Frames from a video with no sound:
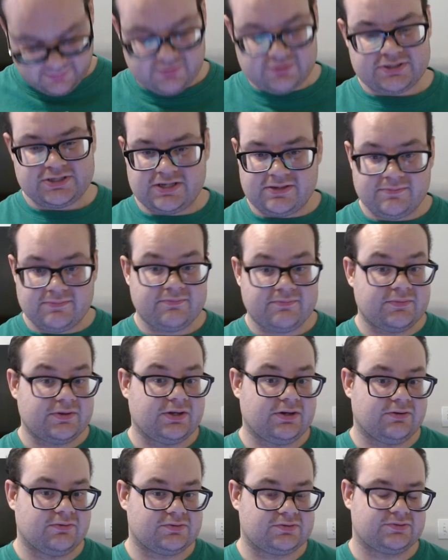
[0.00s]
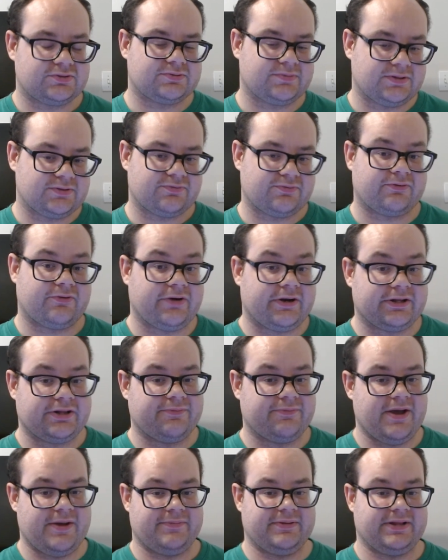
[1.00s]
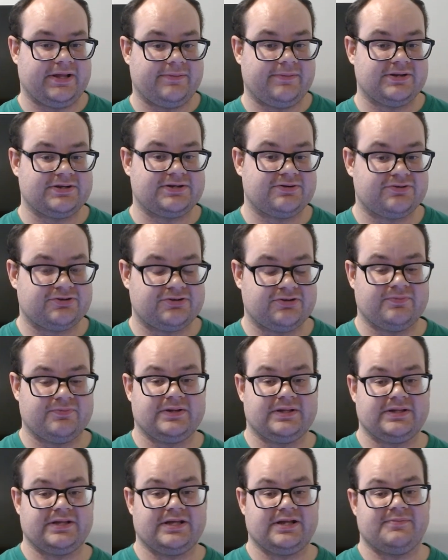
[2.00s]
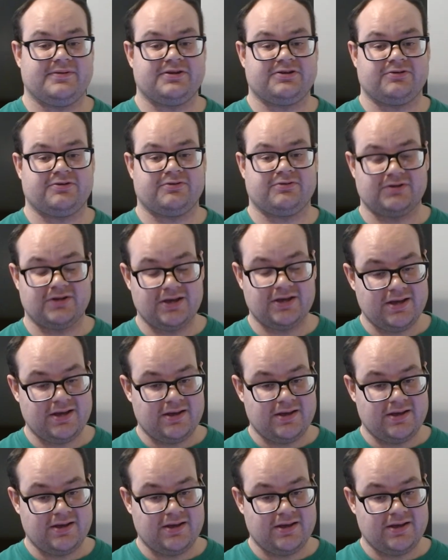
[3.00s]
Bruce Timm, was responsible for creating the Batman animated series, Superman the animated series,